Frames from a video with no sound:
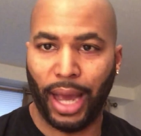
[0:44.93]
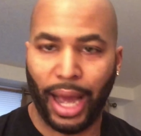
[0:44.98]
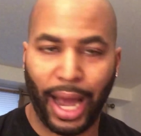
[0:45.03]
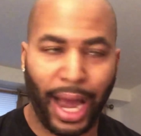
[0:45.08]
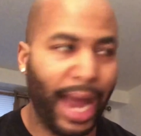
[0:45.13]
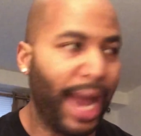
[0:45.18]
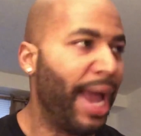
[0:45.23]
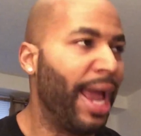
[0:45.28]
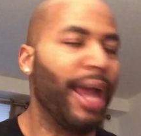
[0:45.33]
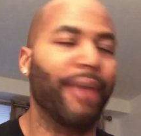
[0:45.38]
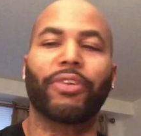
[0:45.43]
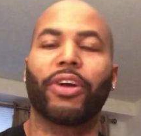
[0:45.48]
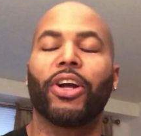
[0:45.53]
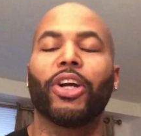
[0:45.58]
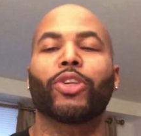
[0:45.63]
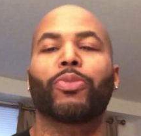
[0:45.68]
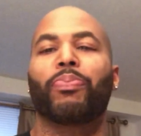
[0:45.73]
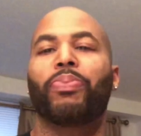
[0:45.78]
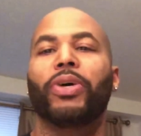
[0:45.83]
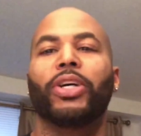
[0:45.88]
I have
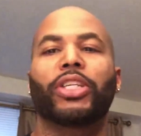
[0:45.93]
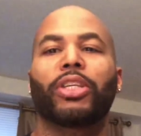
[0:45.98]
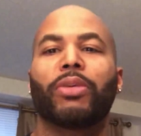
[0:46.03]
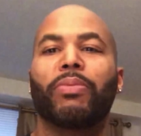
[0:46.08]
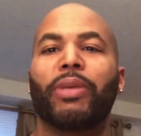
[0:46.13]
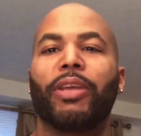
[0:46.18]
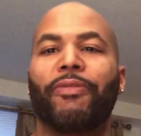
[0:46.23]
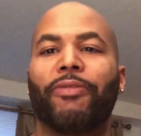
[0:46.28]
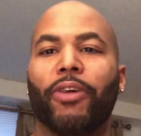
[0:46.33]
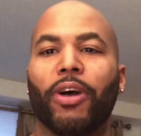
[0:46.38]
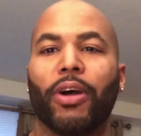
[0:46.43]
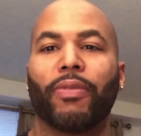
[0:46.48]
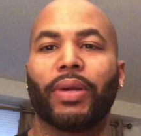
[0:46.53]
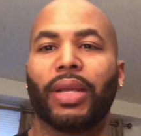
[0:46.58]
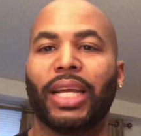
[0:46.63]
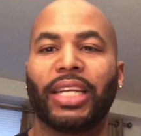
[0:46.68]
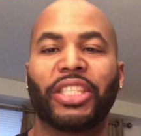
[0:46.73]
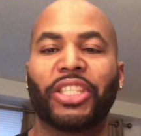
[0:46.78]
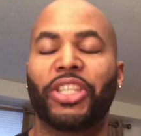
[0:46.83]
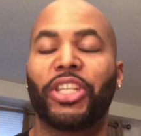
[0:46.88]
girls pushing me for a
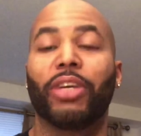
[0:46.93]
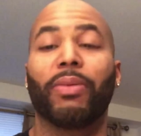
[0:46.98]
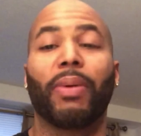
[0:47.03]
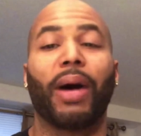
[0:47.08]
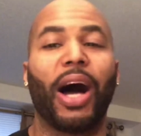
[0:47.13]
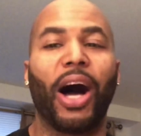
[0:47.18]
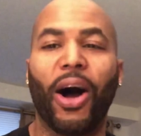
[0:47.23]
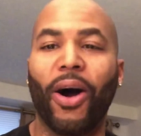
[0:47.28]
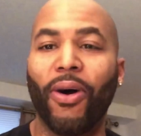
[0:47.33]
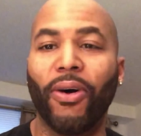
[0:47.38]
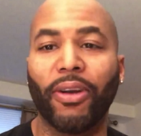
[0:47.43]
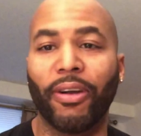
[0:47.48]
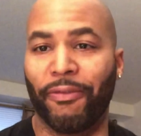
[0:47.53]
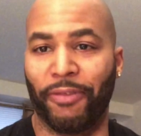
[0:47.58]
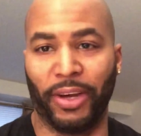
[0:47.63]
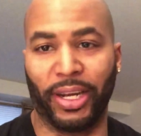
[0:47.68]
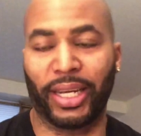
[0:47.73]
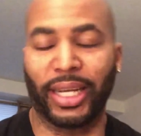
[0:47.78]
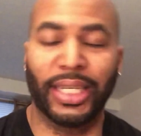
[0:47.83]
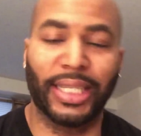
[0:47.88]
relationship all the
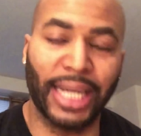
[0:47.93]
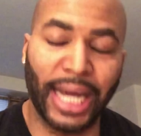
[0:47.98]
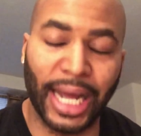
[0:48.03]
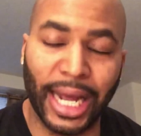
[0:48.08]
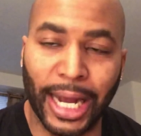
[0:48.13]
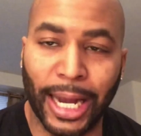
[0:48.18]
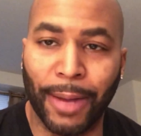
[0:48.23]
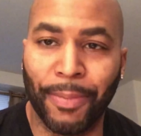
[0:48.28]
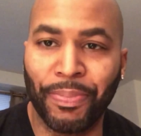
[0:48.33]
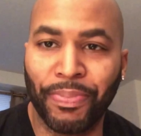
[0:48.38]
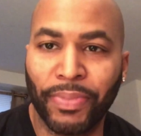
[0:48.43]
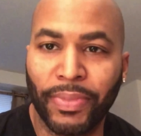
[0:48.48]
fucking time.